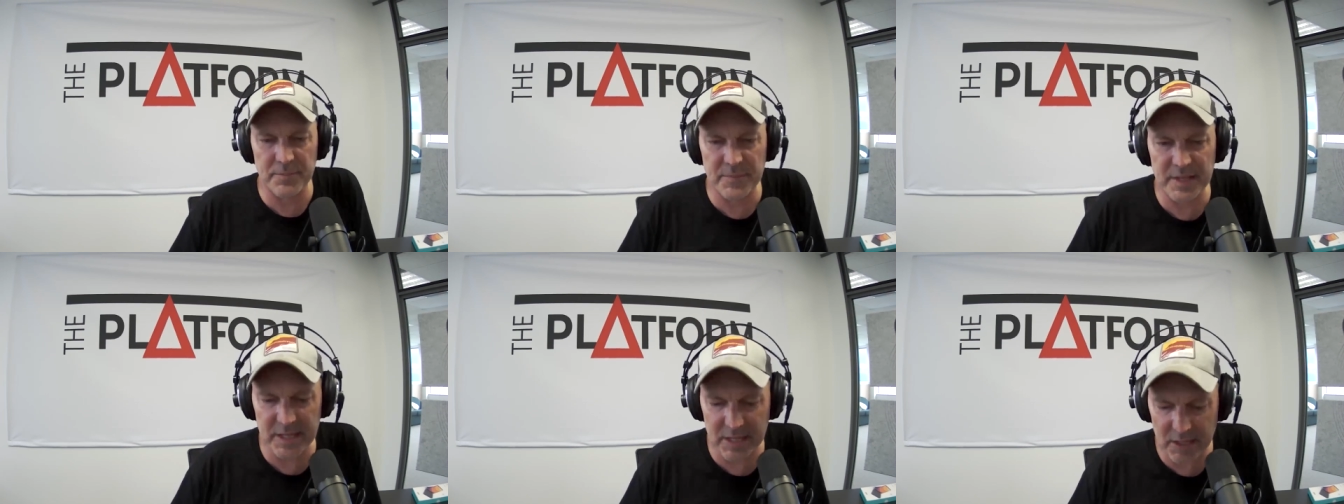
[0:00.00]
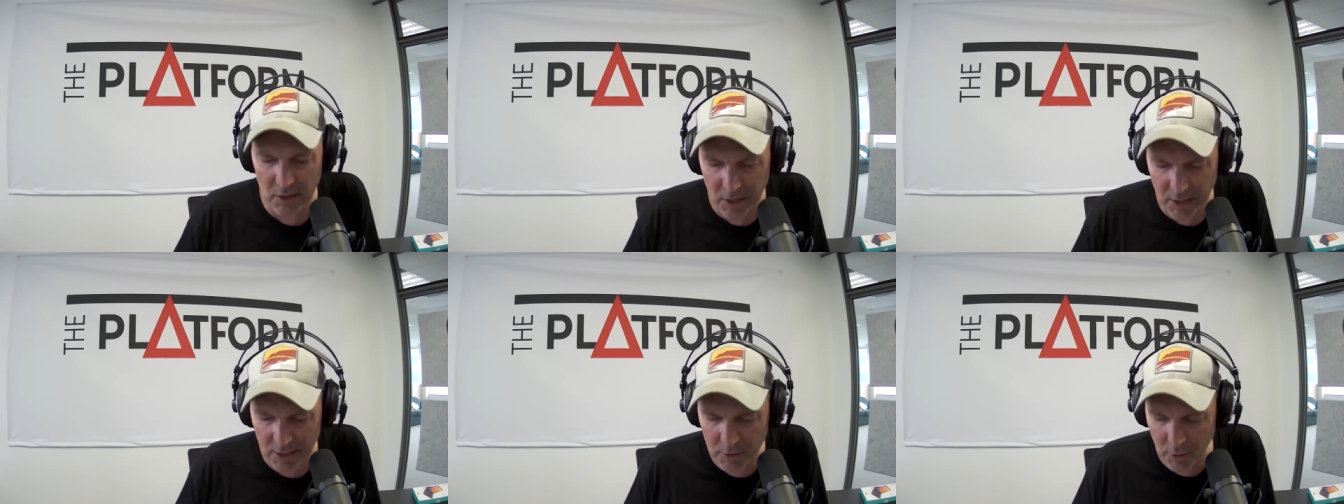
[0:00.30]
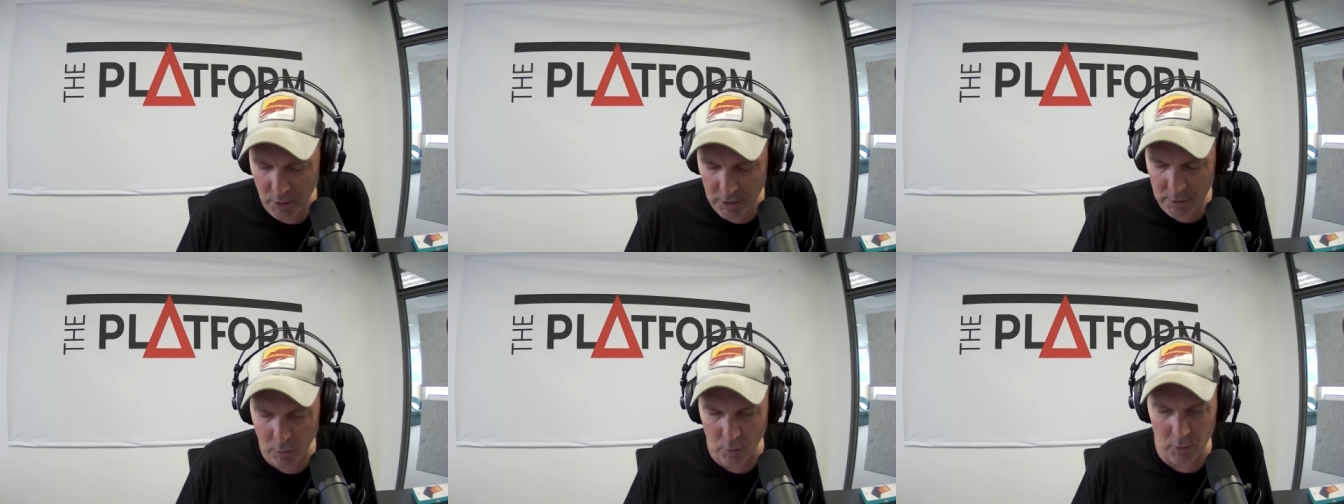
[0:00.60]
the, I, I
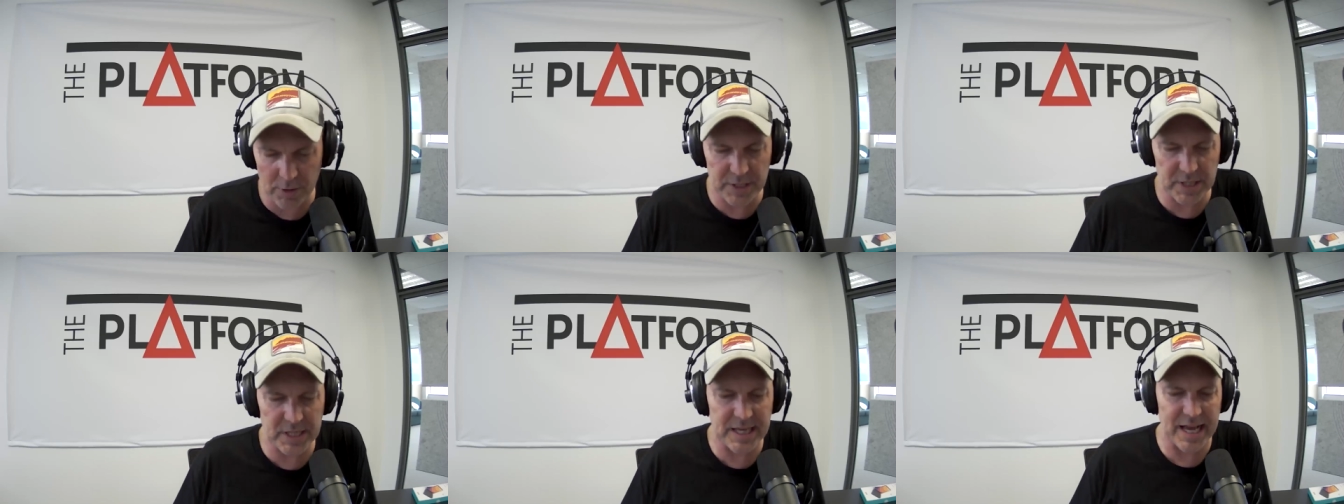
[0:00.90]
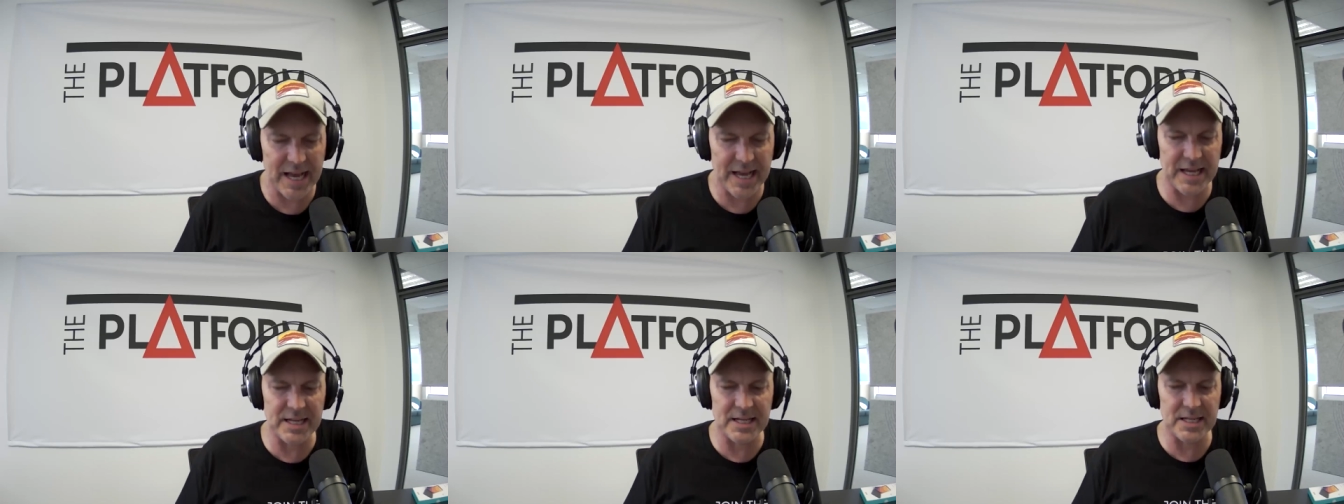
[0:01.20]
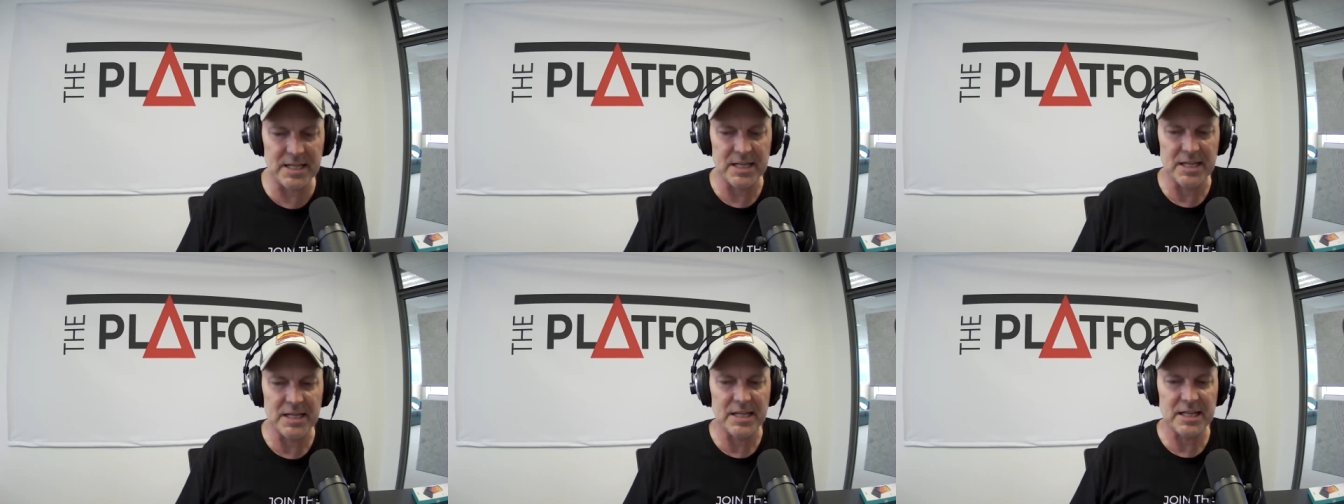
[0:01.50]
call it the
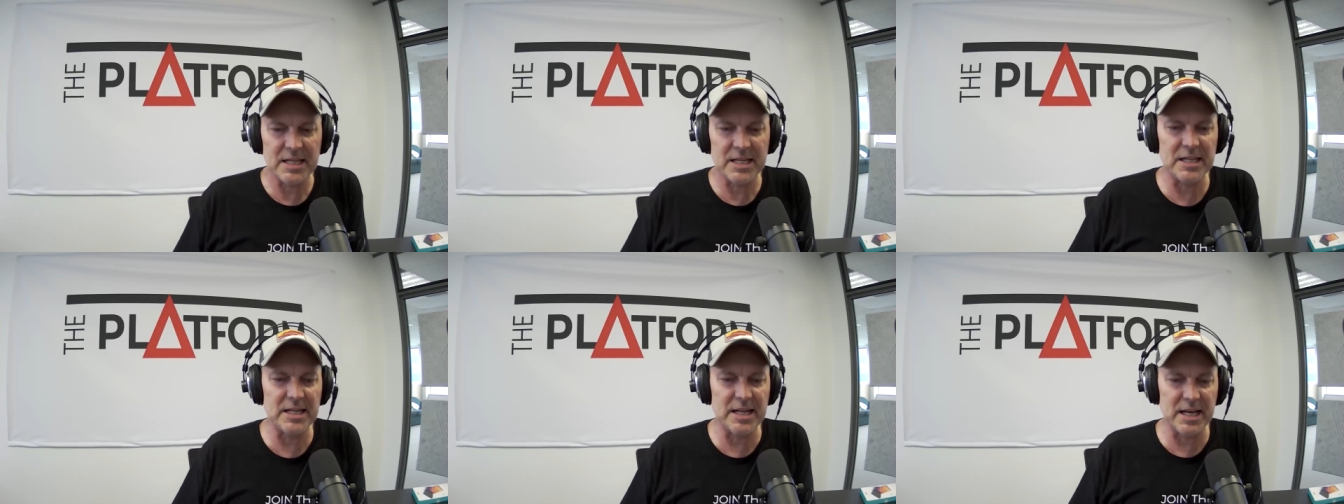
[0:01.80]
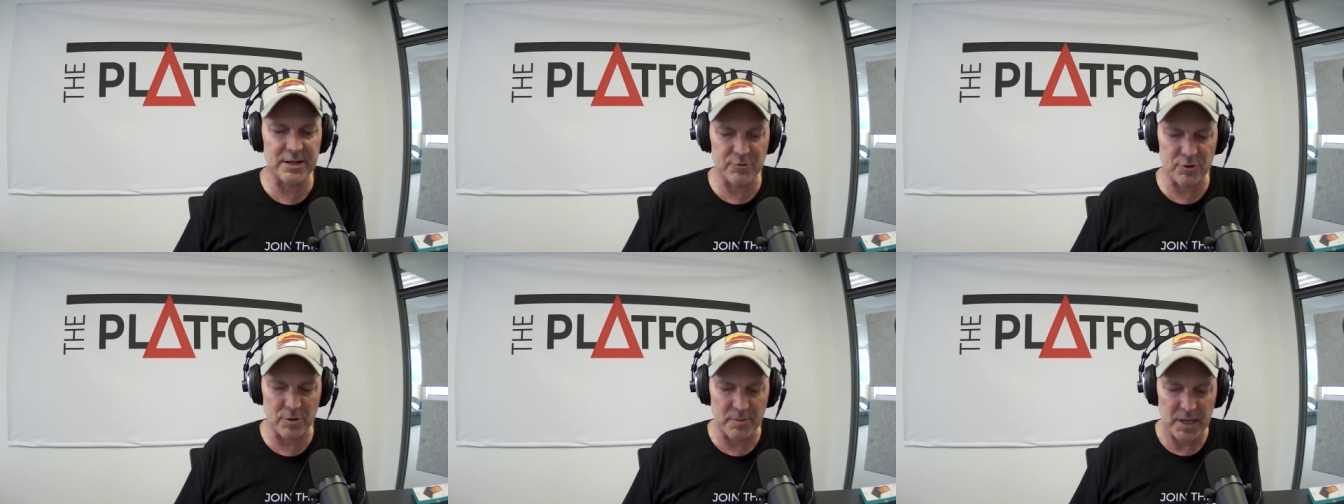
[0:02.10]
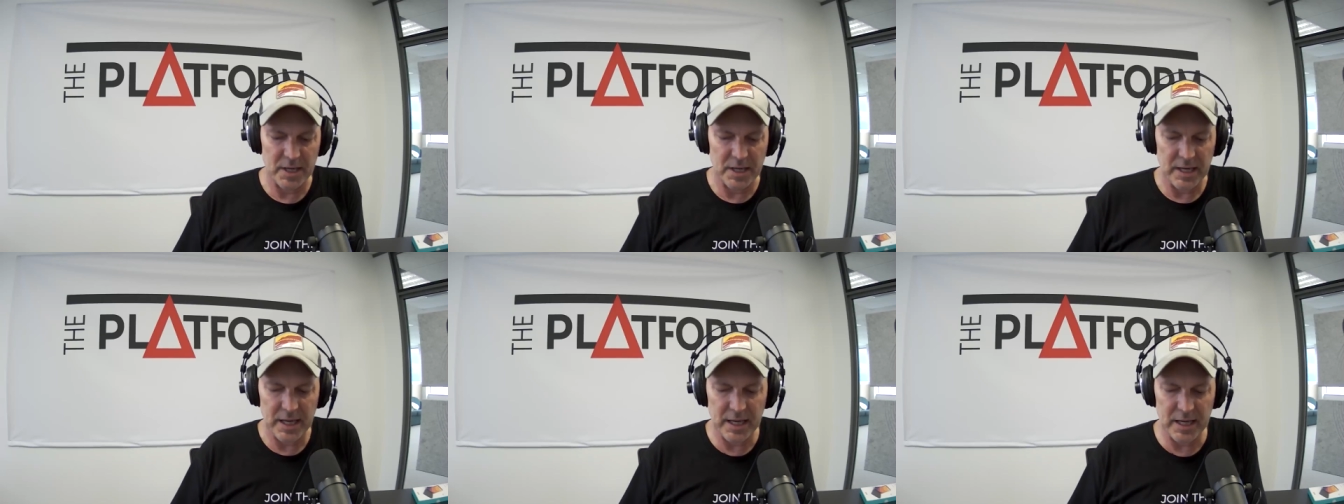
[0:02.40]
Kane
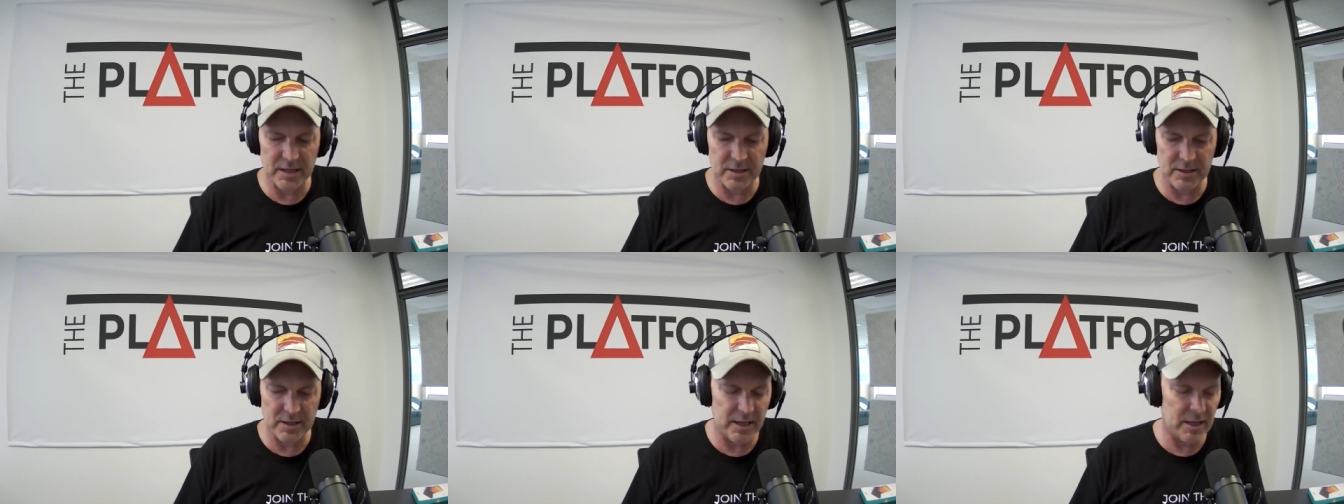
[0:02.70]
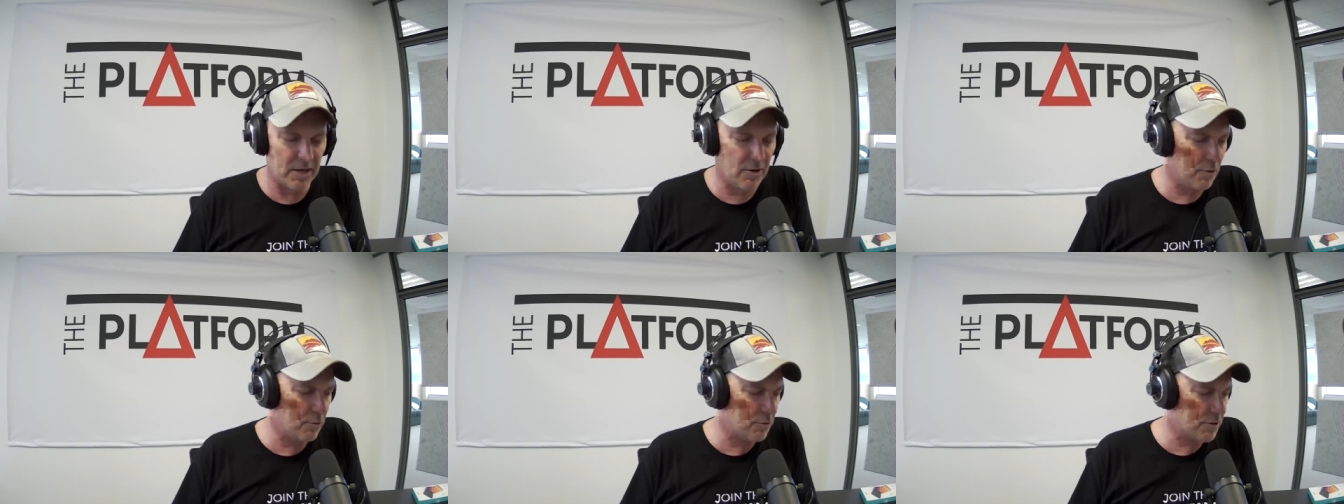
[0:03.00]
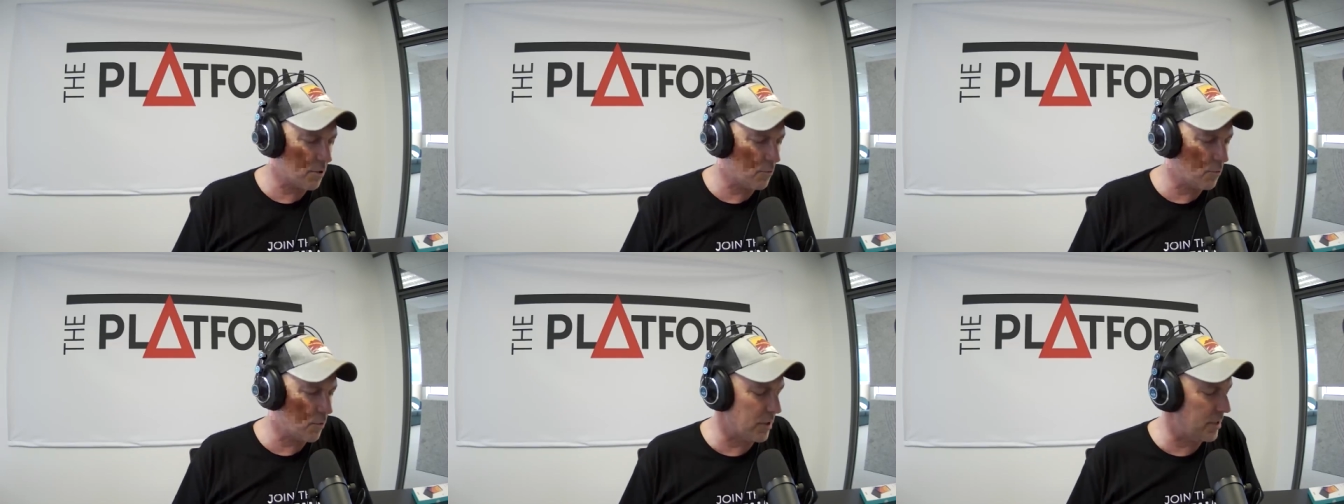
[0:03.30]
conundrum. And and I
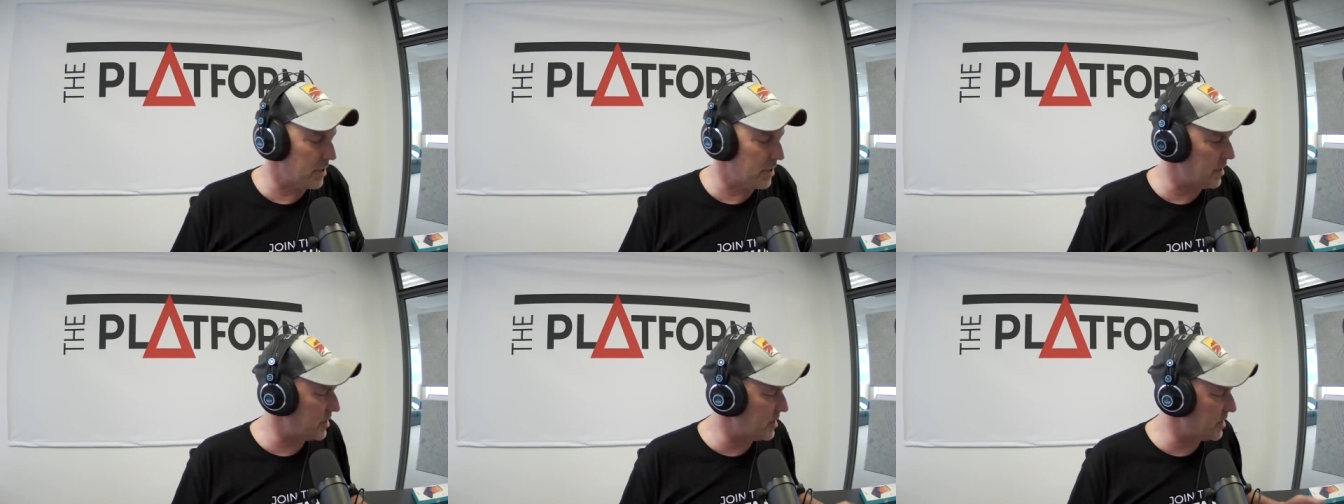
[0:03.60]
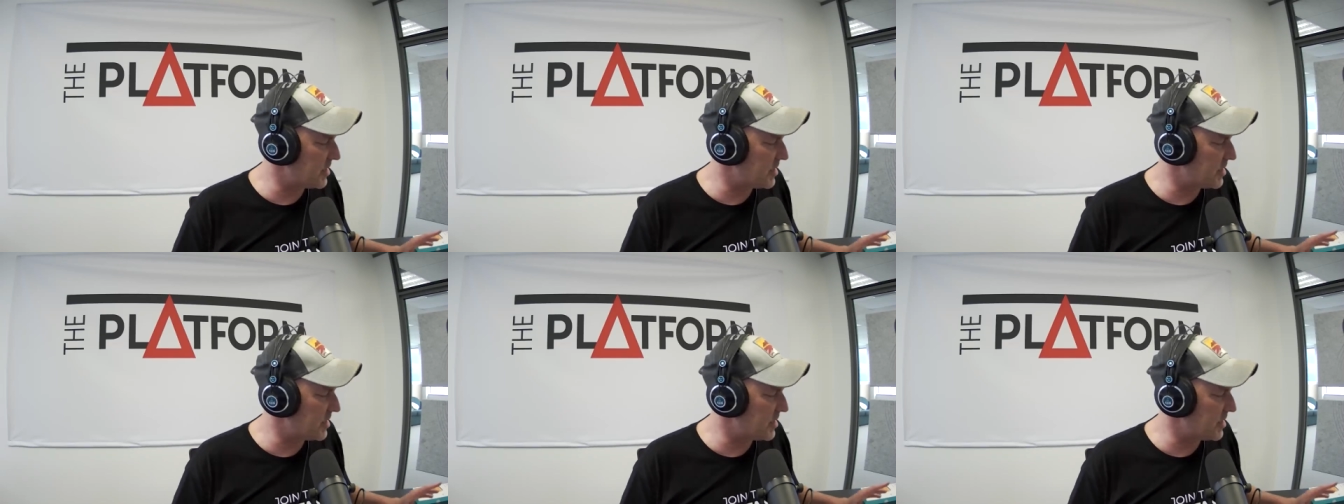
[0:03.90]
also want to